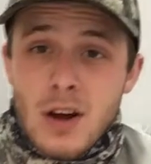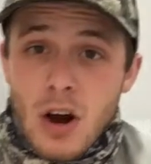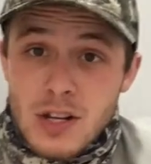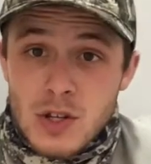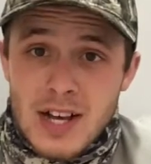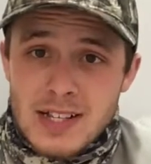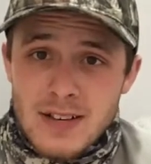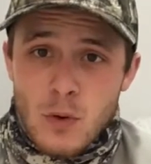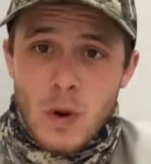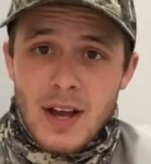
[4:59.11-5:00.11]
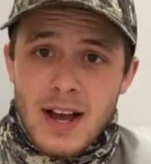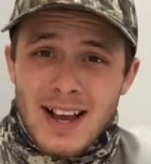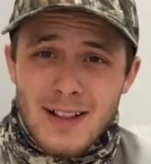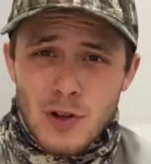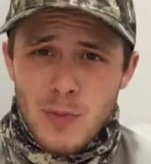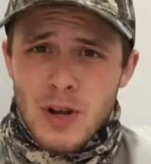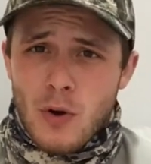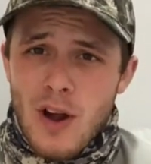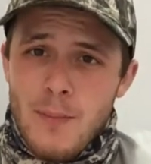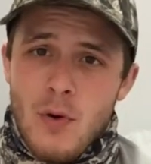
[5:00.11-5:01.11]
All right, so last giveaway, I got a little bit of
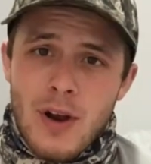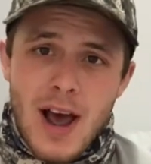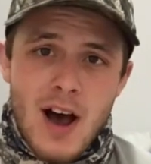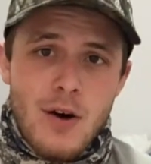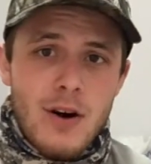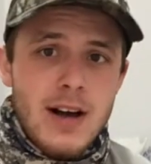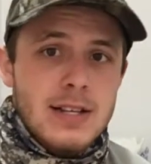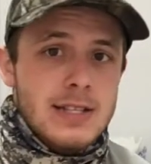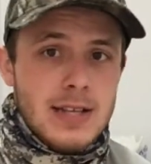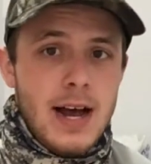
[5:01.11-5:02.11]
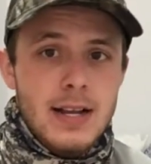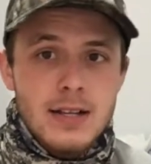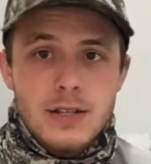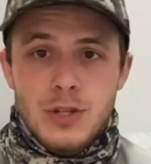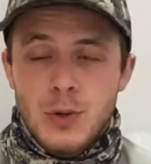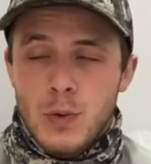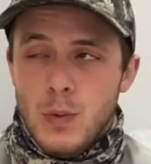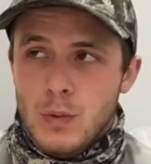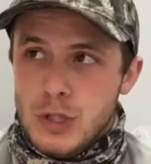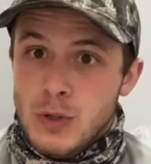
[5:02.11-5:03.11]
crap on how I decided
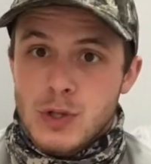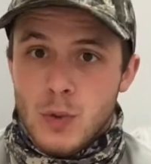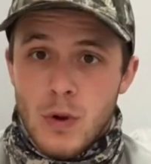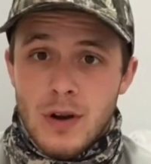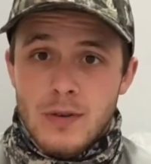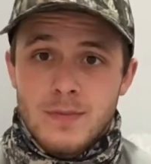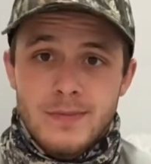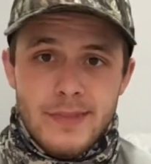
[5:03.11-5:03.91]
to choose the winner.